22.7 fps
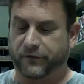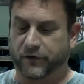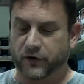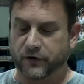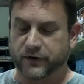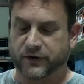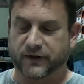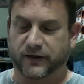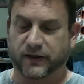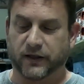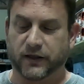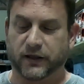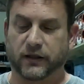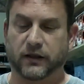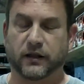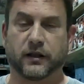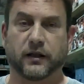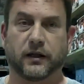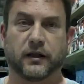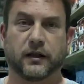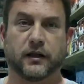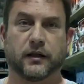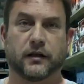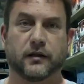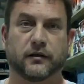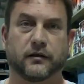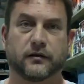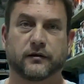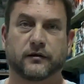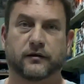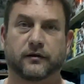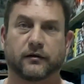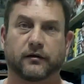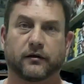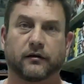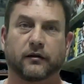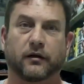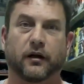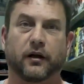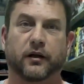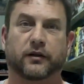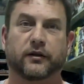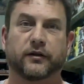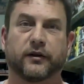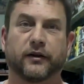First thing is
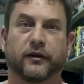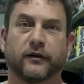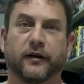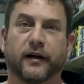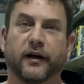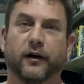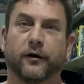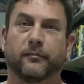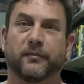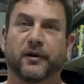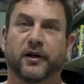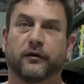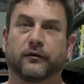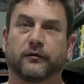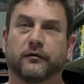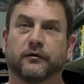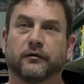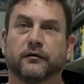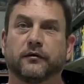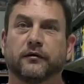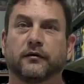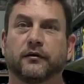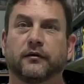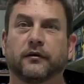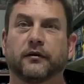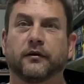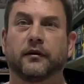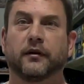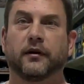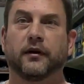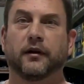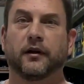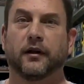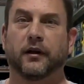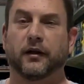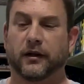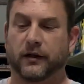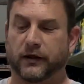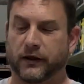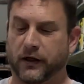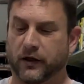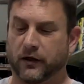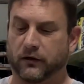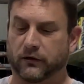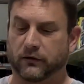a clear elbow.
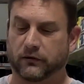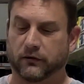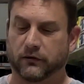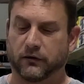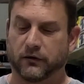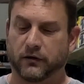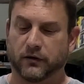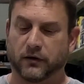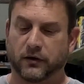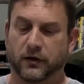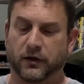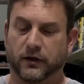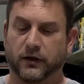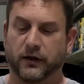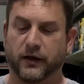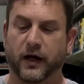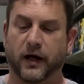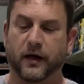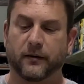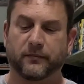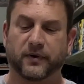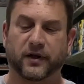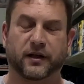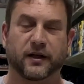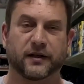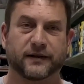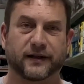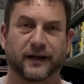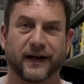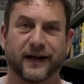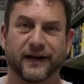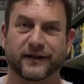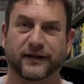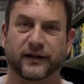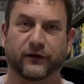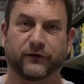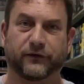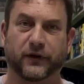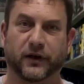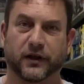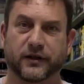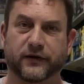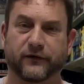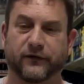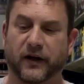Now, not because it has the
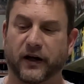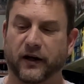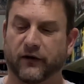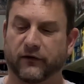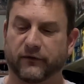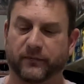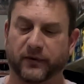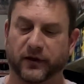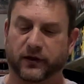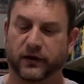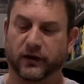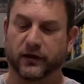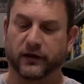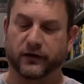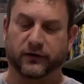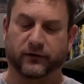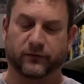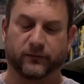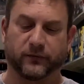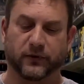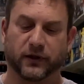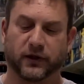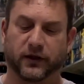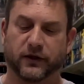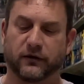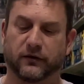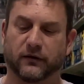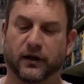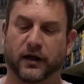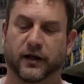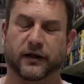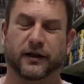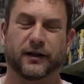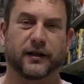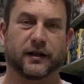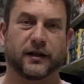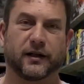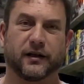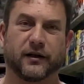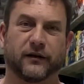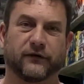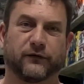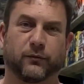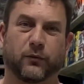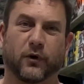flush valve, because really you're not going to get
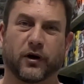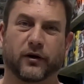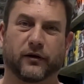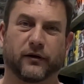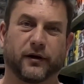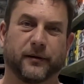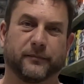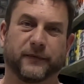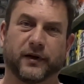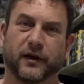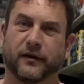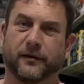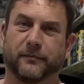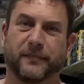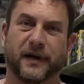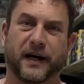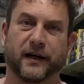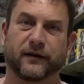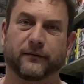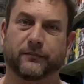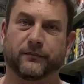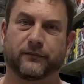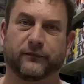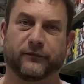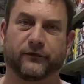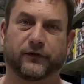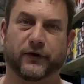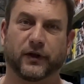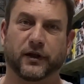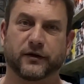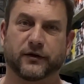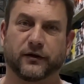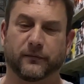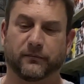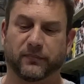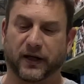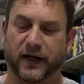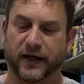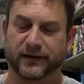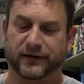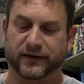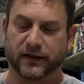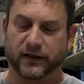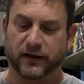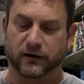enough water up there to back flush your
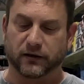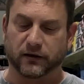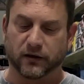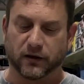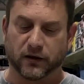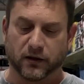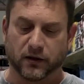black tank.